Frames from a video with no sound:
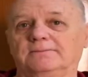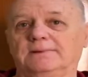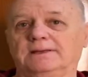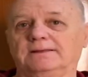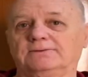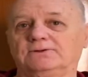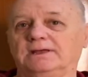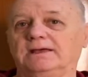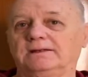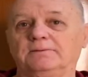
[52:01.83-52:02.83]
And she
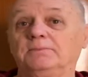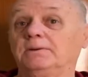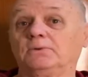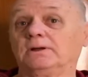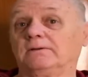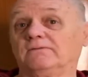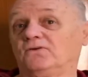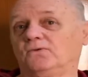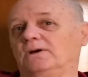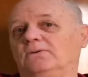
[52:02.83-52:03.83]
had the memory of
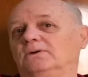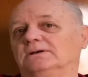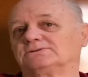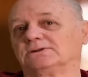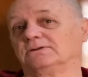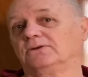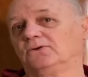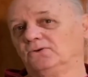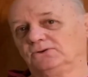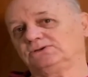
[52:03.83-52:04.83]
who I was and
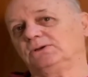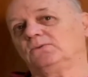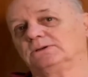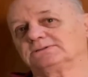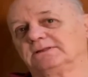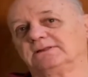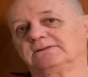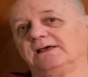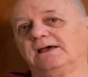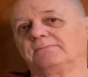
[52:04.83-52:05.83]
who she was at
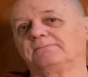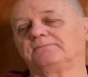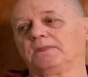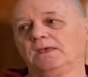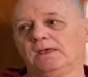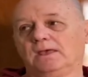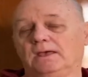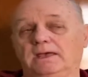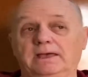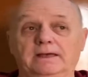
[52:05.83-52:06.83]
the time.
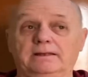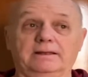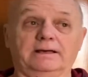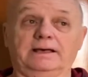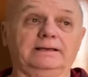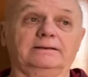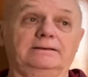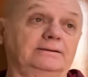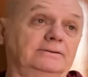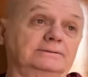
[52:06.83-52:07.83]
And I,
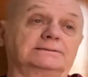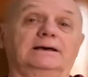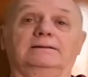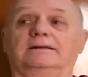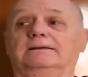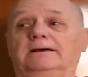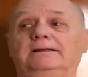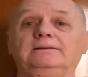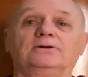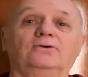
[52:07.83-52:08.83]
it's kind of like, I
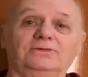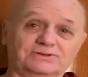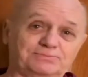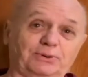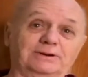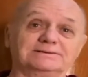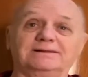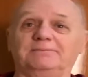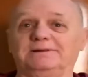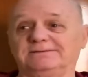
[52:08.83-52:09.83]
didn't know this person.
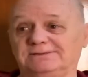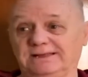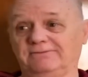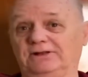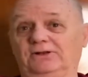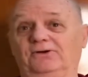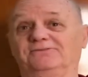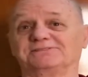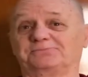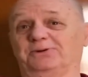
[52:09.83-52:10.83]
I mean, she having a
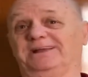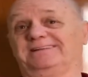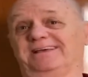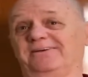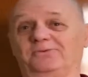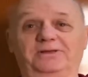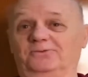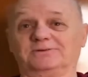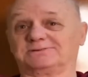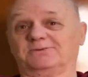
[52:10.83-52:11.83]
nervous breakdown,
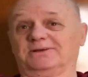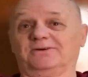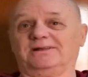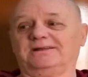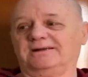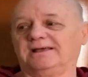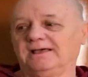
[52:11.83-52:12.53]
what's going on here?